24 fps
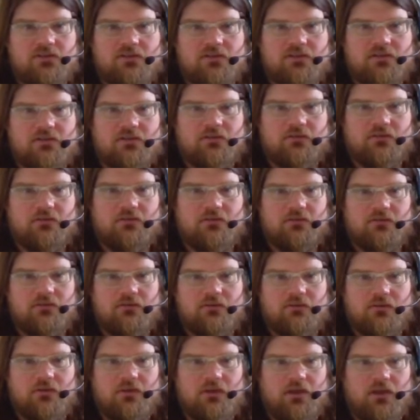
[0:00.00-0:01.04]
So
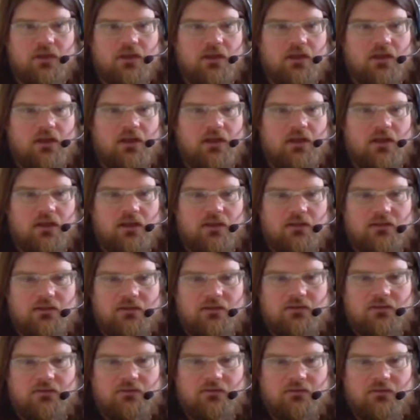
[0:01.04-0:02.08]
I'm
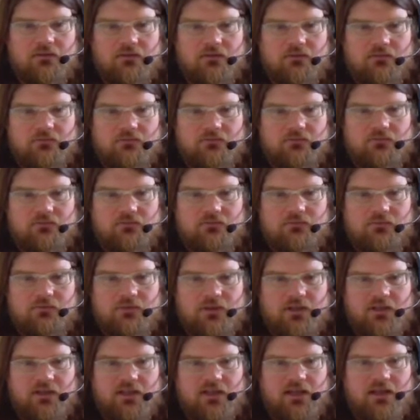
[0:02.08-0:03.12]
now,
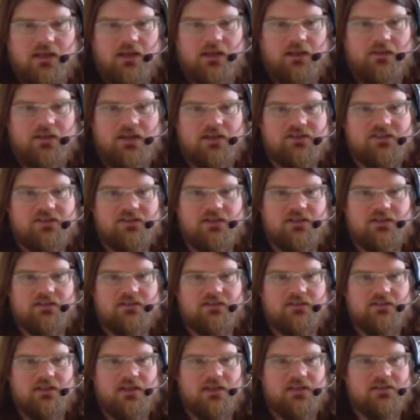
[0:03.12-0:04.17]
and there she
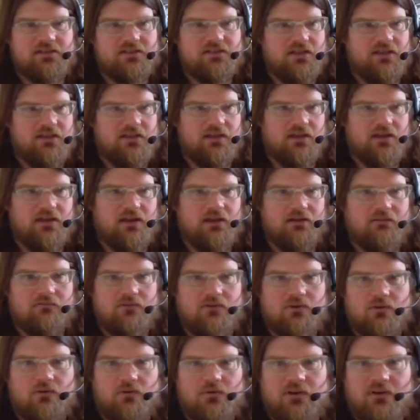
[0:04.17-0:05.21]
is. There's the
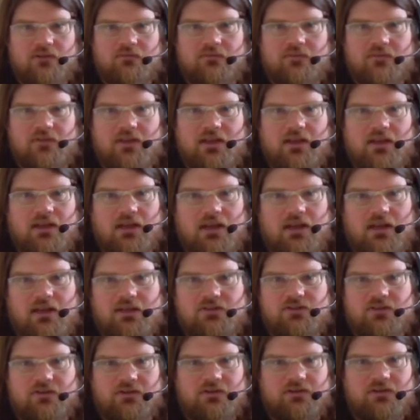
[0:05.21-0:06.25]
recording of the thing, and
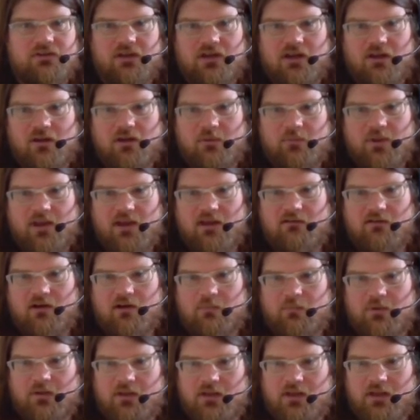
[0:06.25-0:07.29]
it should appear
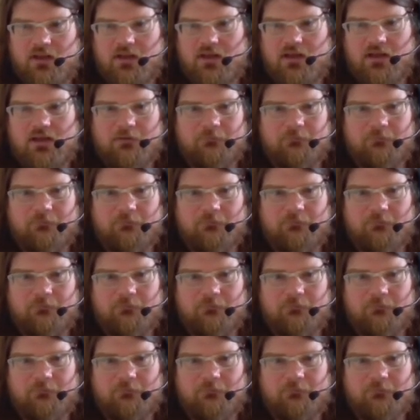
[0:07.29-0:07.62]
up in the